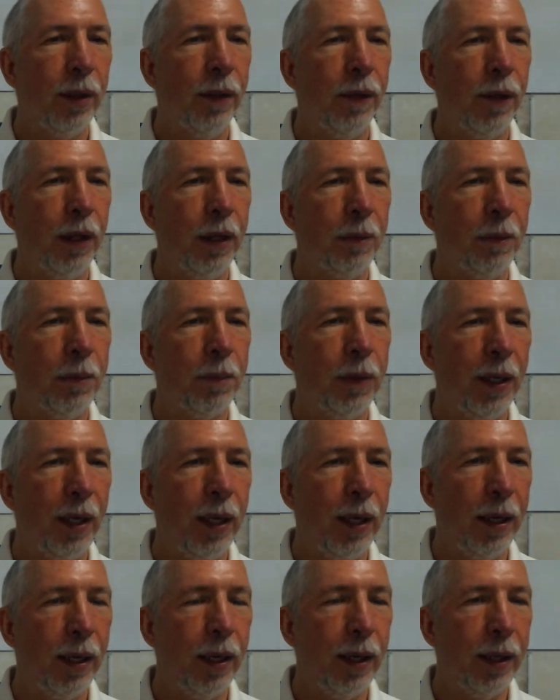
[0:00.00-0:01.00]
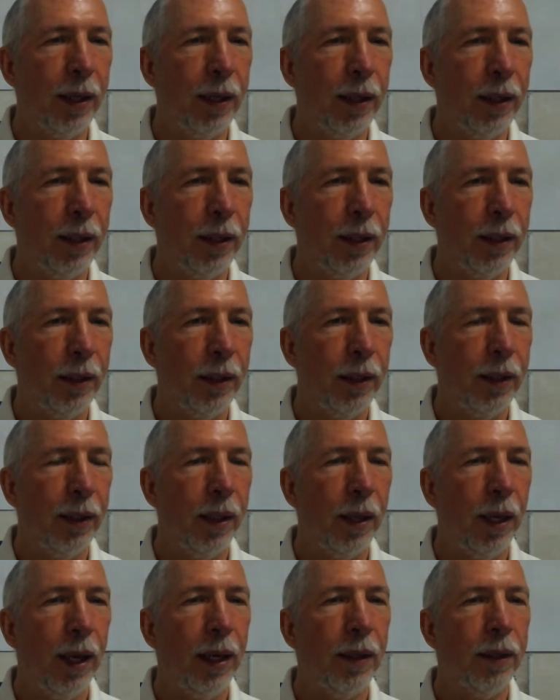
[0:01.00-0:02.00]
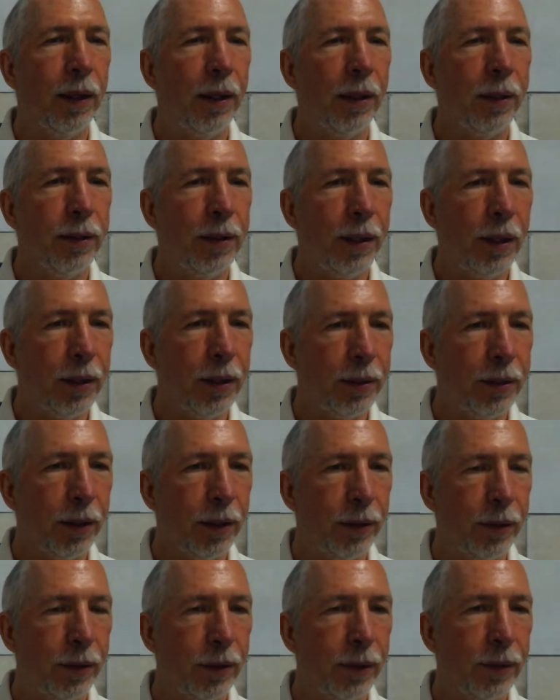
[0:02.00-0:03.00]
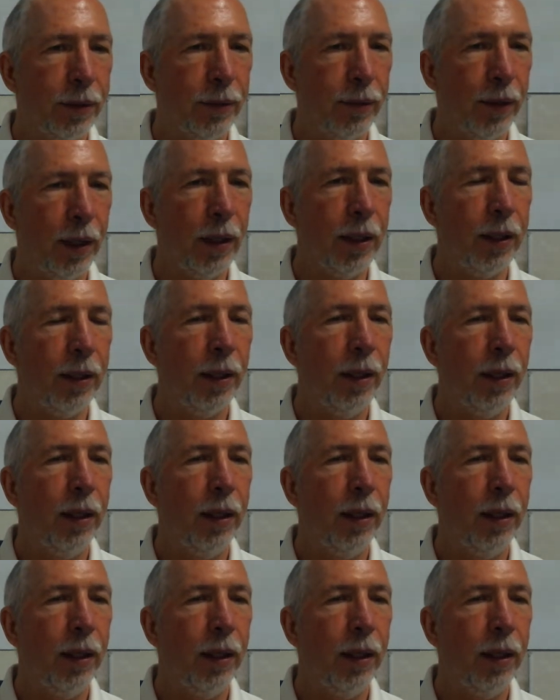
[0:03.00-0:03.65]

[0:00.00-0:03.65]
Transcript: then apply, and then teach others, right?